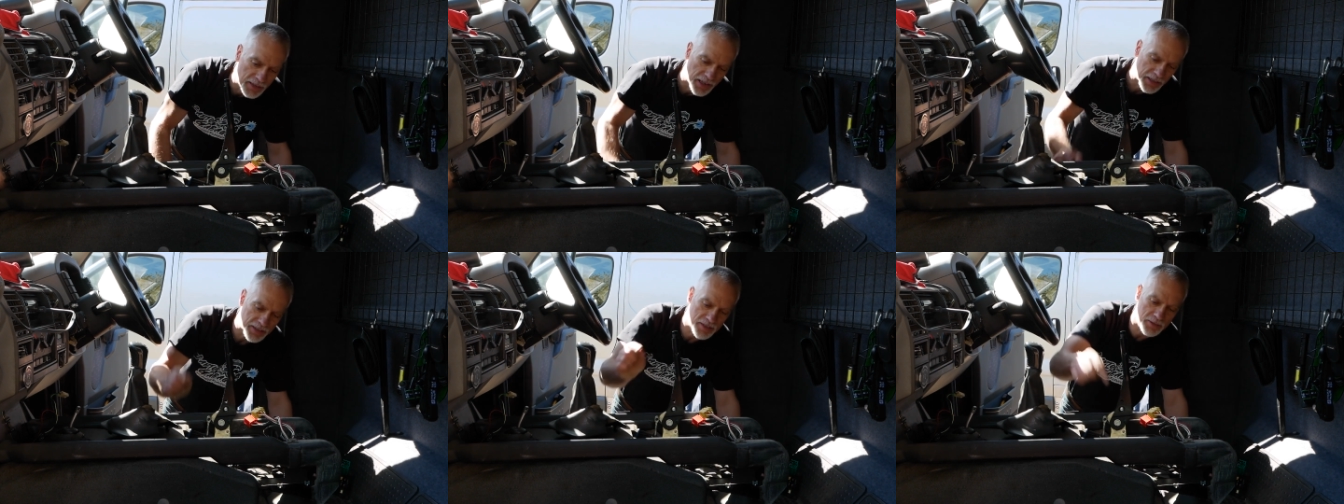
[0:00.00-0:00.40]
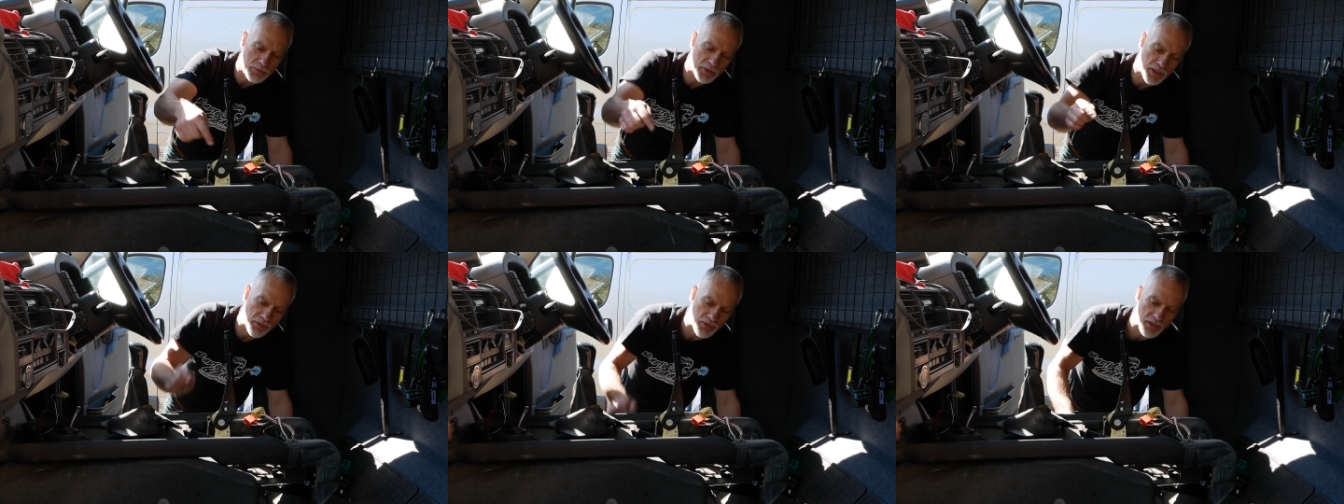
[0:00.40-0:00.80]
I could do
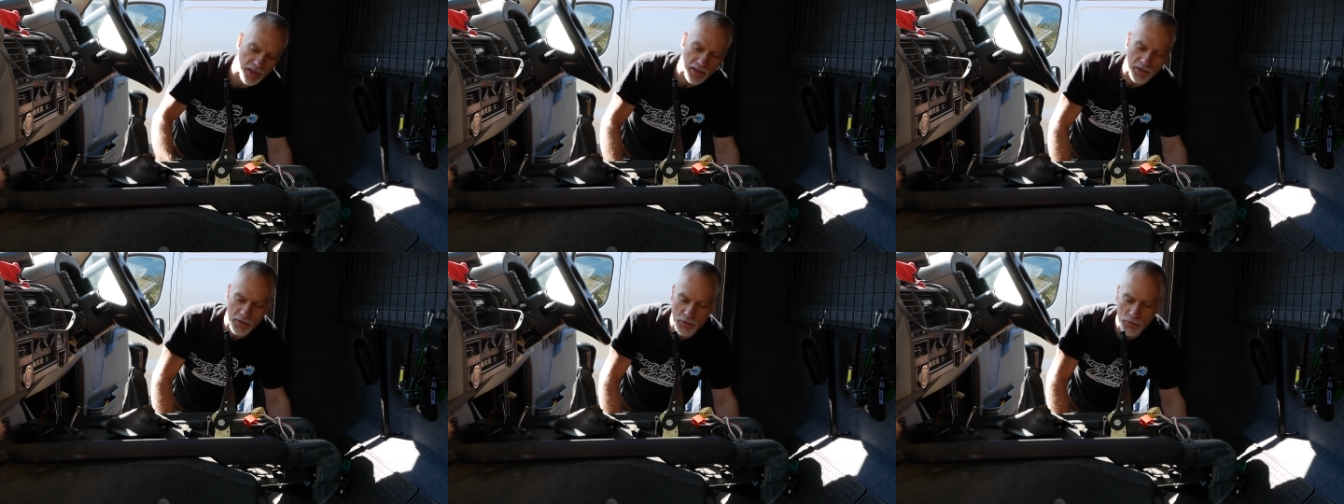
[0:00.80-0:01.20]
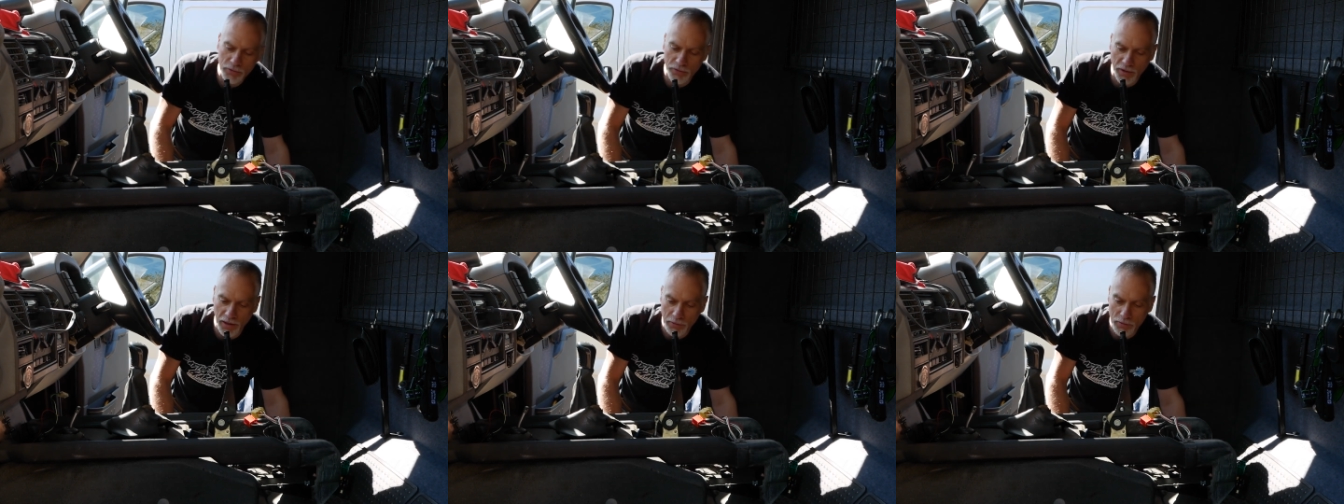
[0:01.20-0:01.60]
with giving that
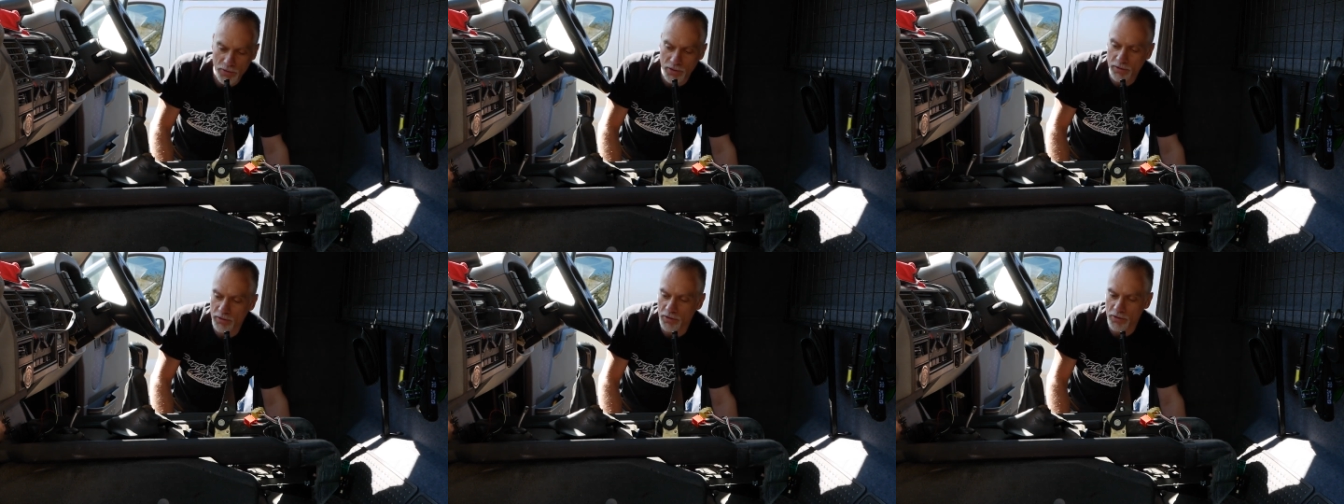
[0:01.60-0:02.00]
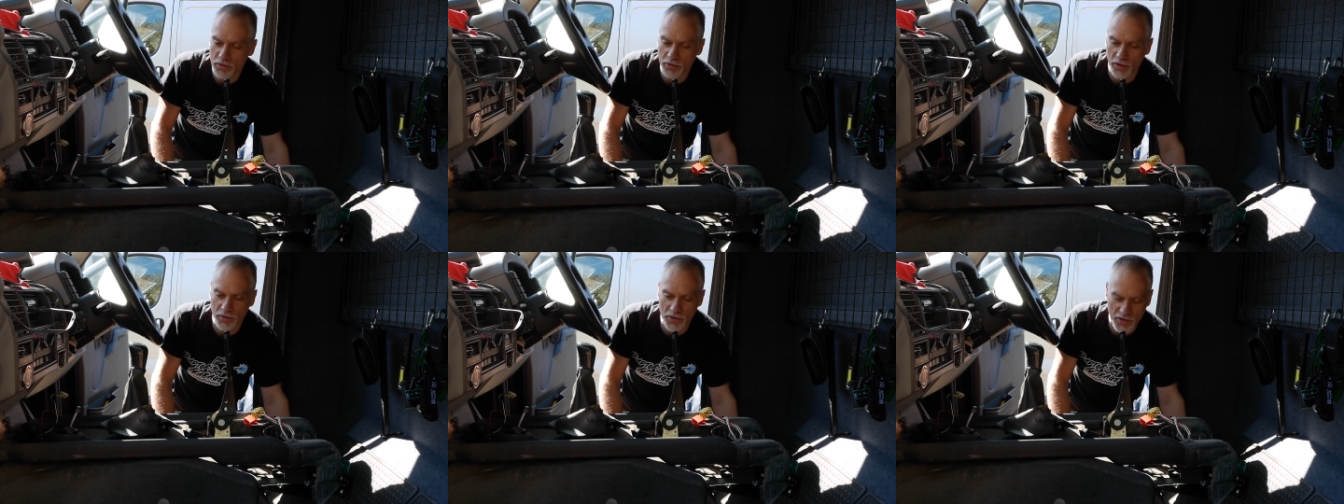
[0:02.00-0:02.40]
hoover out
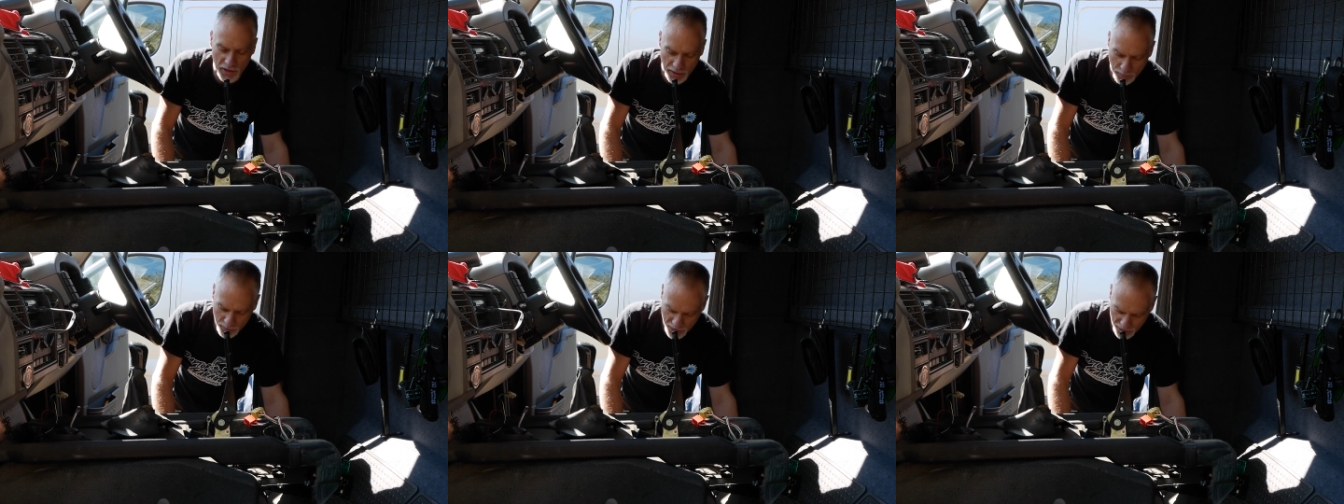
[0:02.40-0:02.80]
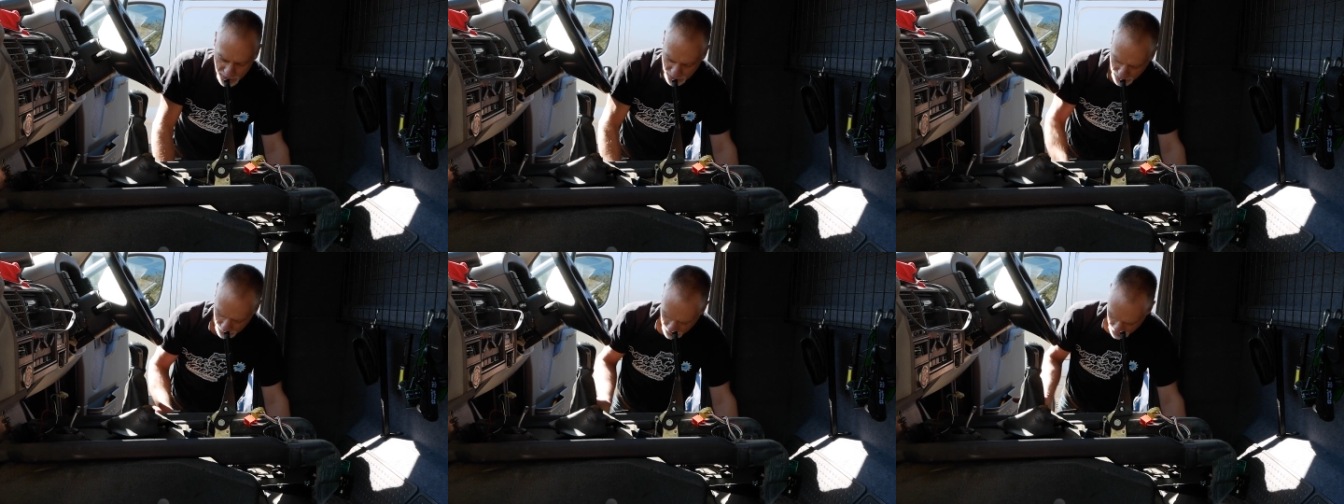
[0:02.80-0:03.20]
at the same
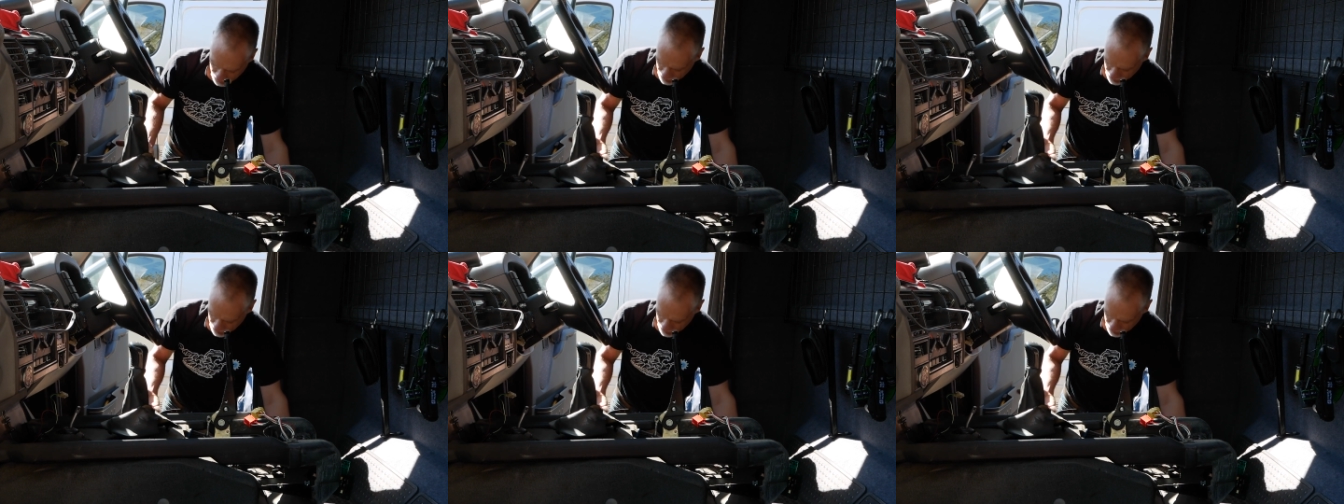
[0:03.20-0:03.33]
time